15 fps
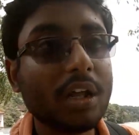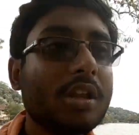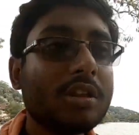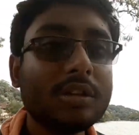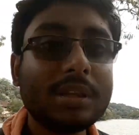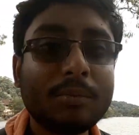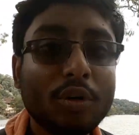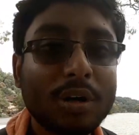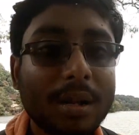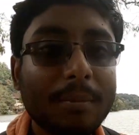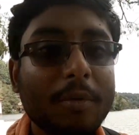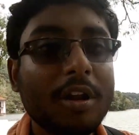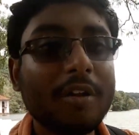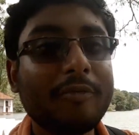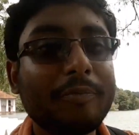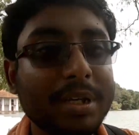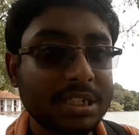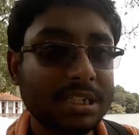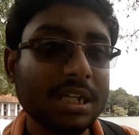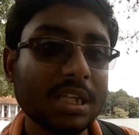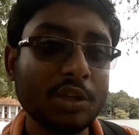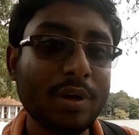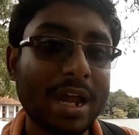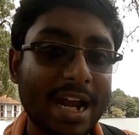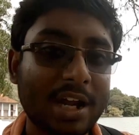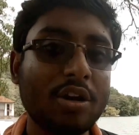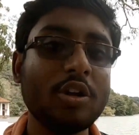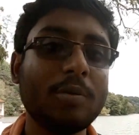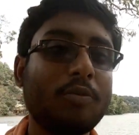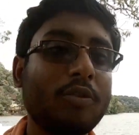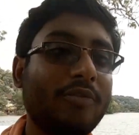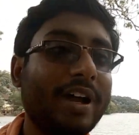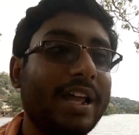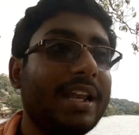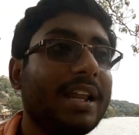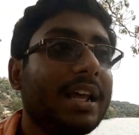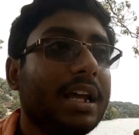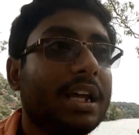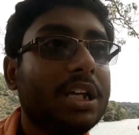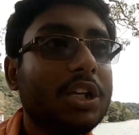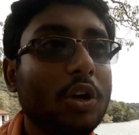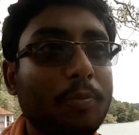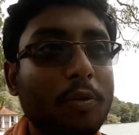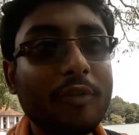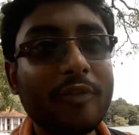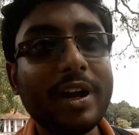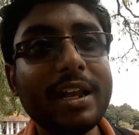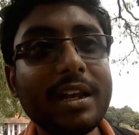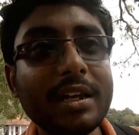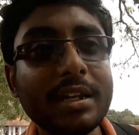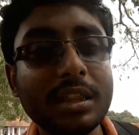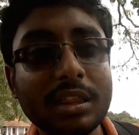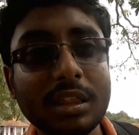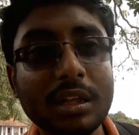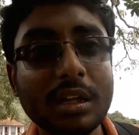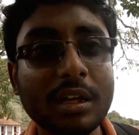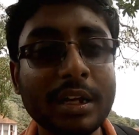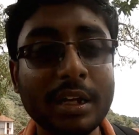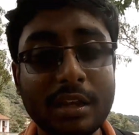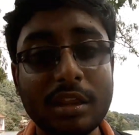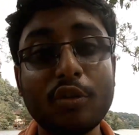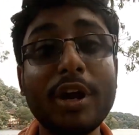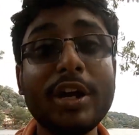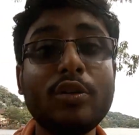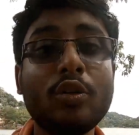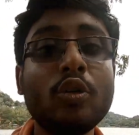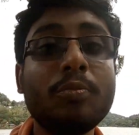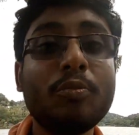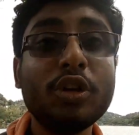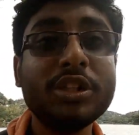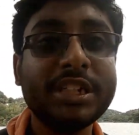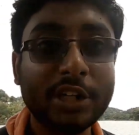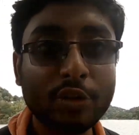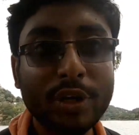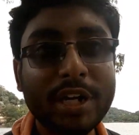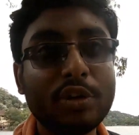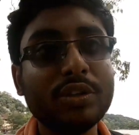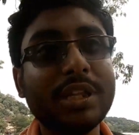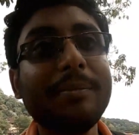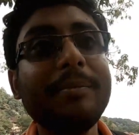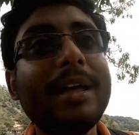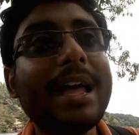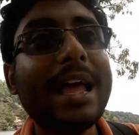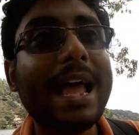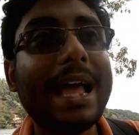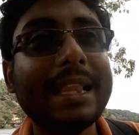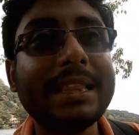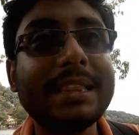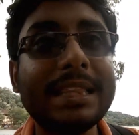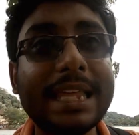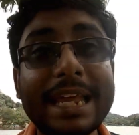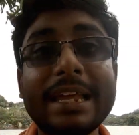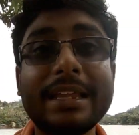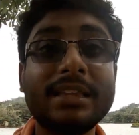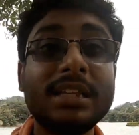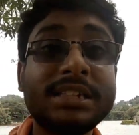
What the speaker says: So the more number of pictures you add on your profile is it's going to look more genuine to them, and the